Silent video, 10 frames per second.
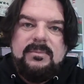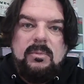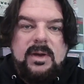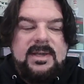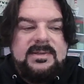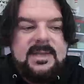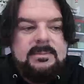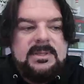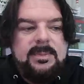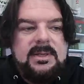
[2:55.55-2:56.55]
Well, he
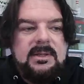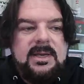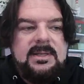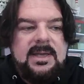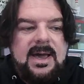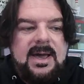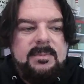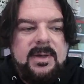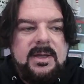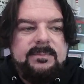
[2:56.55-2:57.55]
seems to be the leading guy,
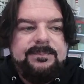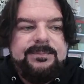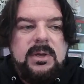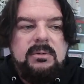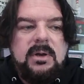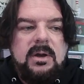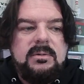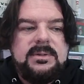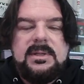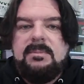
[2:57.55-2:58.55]
but who knows?